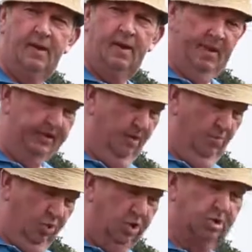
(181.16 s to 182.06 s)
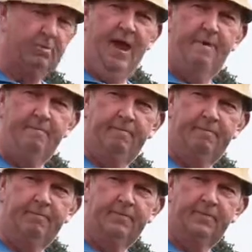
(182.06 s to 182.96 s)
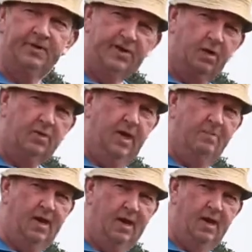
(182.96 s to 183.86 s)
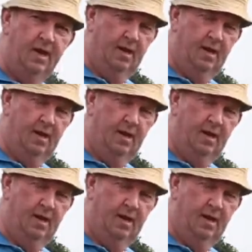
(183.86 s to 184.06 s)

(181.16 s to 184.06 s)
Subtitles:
No matter how much you spray them, they still could get blight.